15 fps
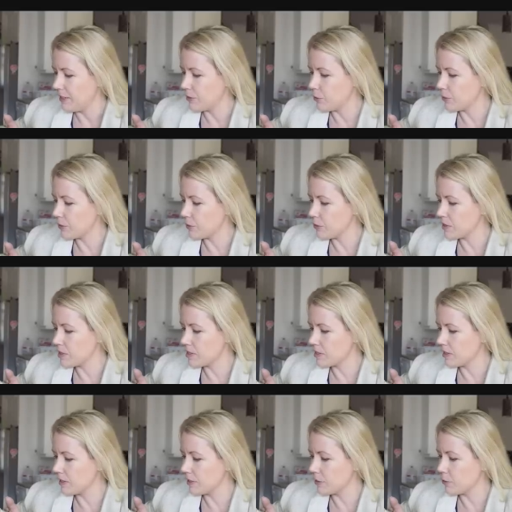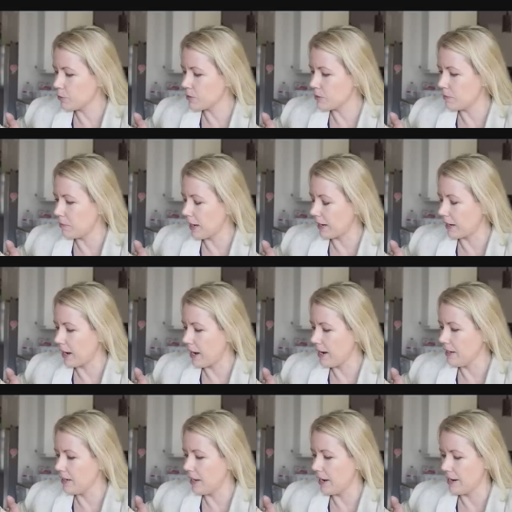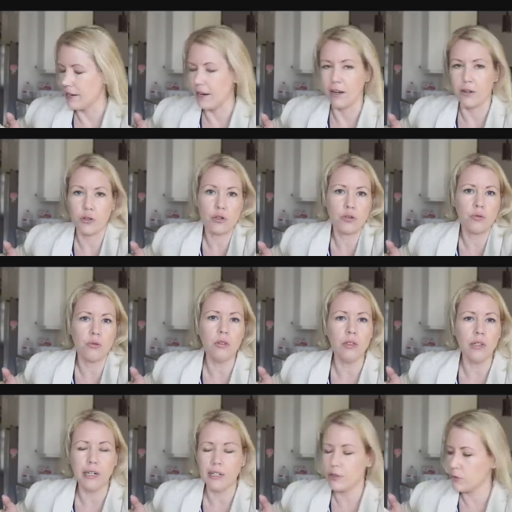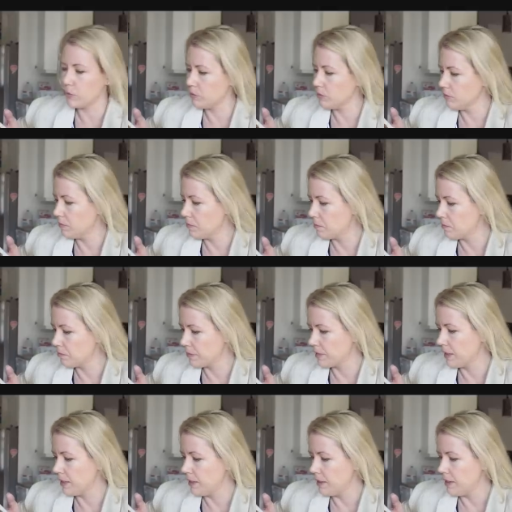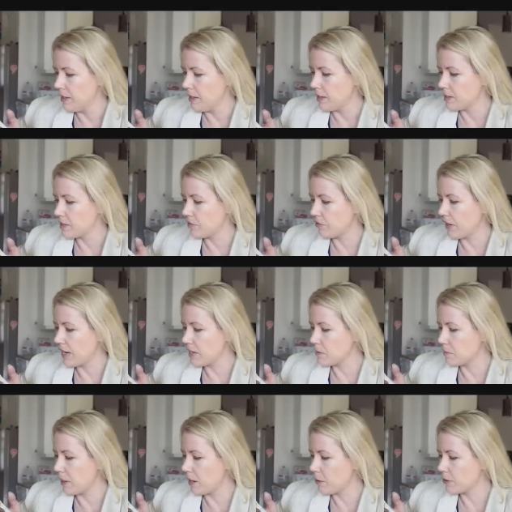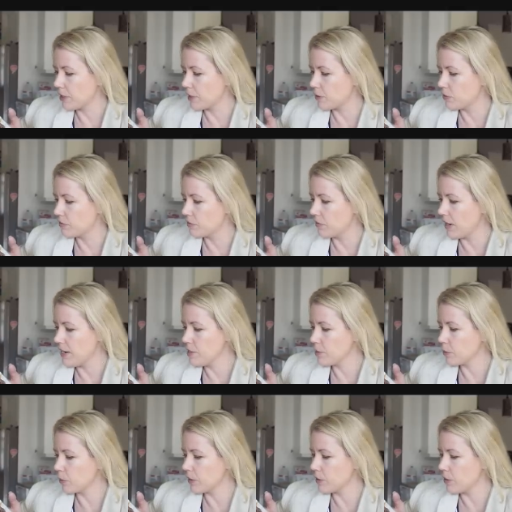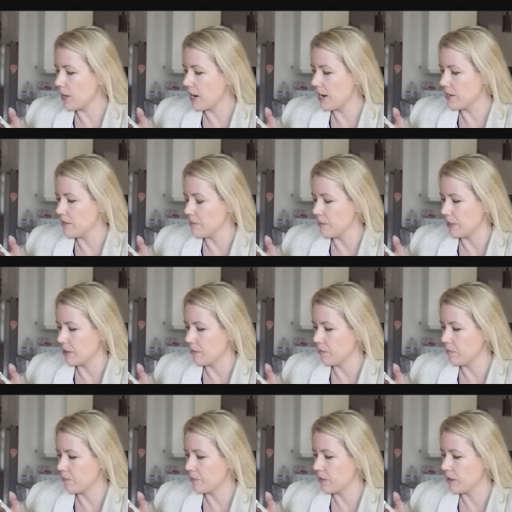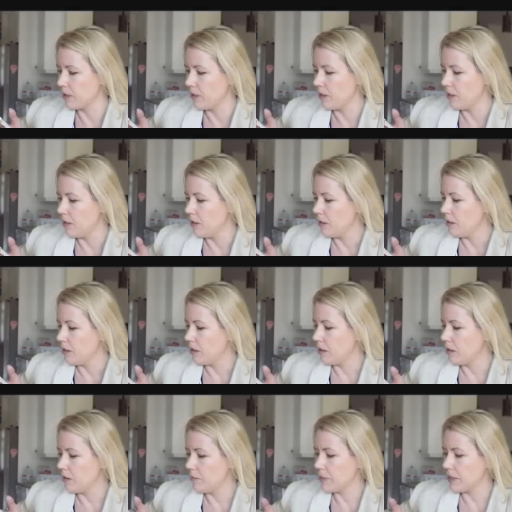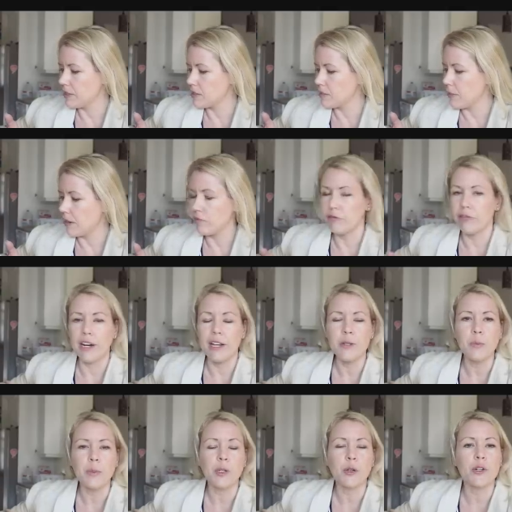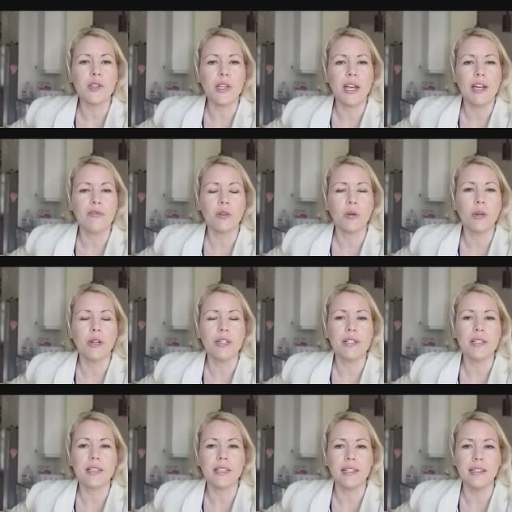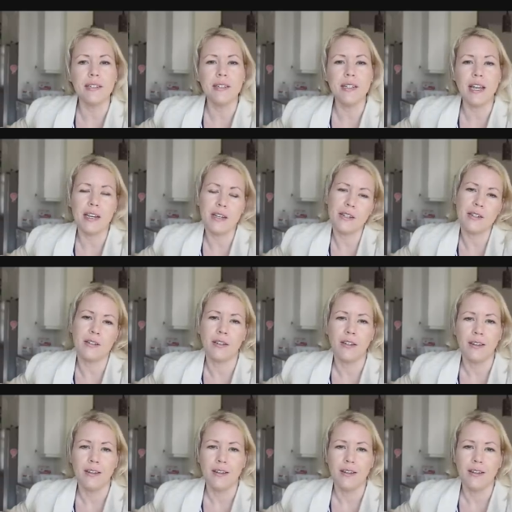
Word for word: Do you still use black eyeliner? Sure, I do. Is face powder your friend or your enemy? Um, it's my friend because I have oily skin and